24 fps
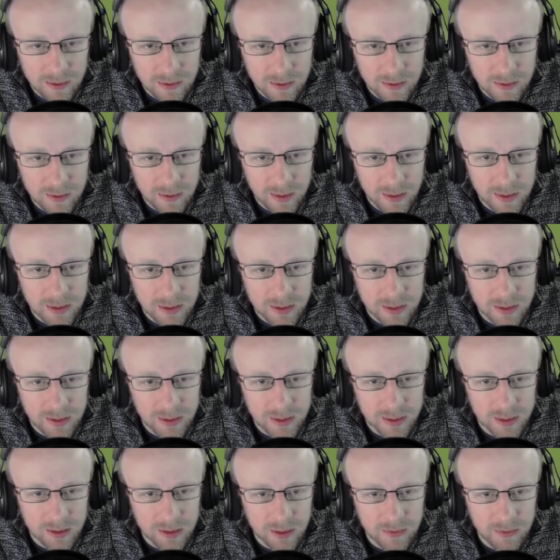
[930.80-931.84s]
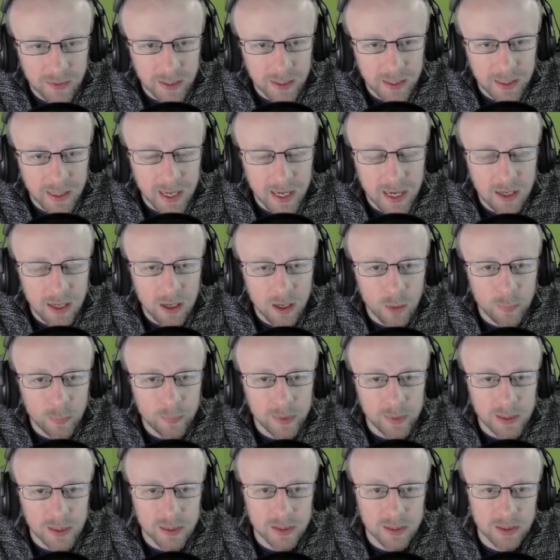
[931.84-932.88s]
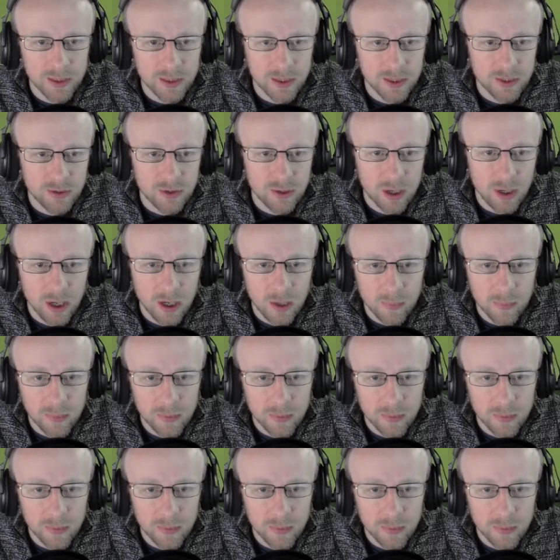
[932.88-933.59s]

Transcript: Okay, is he going to evade again? Nope, he's just going to drop.